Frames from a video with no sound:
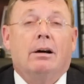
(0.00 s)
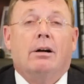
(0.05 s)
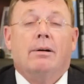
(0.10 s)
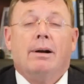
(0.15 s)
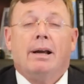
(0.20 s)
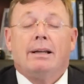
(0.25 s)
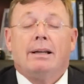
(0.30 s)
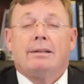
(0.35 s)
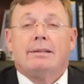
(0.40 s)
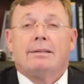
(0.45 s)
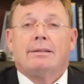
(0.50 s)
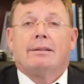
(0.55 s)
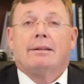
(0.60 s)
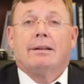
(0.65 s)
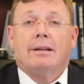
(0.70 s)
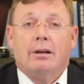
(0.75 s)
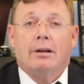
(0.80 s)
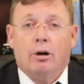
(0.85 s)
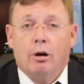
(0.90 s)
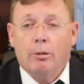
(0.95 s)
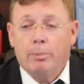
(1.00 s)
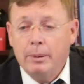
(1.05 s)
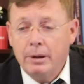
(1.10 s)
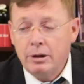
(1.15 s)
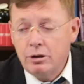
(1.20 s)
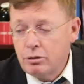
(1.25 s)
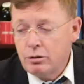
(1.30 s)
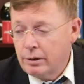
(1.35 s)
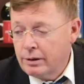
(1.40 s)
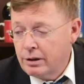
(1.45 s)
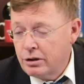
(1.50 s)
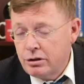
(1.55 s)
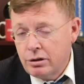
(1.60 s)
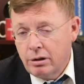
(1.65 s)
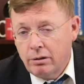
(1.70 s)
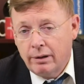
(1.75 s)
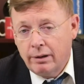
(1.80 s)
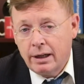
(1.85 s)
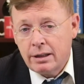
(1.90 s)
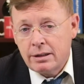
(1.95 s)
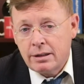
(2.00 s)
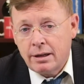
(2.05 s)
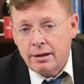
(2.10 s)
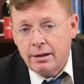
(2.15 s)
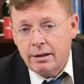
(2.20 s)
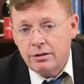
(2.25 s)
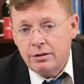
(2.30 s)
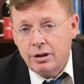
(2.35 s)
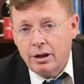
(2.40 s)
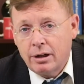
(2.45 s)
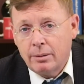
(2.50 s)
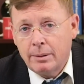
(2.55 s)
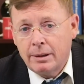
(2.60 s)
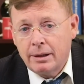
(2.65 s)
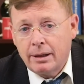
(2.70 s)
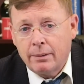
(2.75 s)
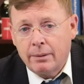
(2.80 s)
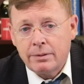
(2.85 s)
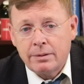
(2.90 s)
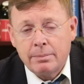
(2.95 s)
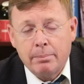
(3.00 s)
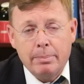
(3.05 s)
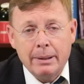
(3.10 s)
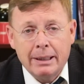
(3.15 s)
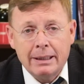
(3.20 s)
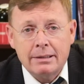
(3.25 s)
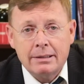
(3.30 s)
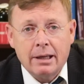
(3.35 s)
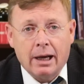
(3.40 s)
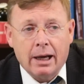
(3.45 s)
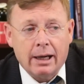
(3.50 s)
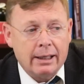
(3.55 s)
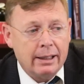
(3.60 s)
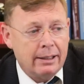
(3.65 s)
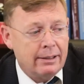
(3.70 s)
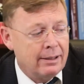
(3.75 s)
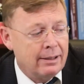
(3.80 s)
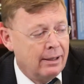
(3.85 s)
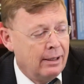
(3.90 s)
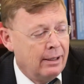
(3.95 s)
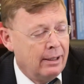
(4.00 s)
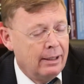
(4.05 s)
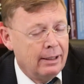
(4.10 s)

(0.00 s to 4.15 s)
All right. I hope you enjoyed the show, ladies and gentlemen. That was a big docket.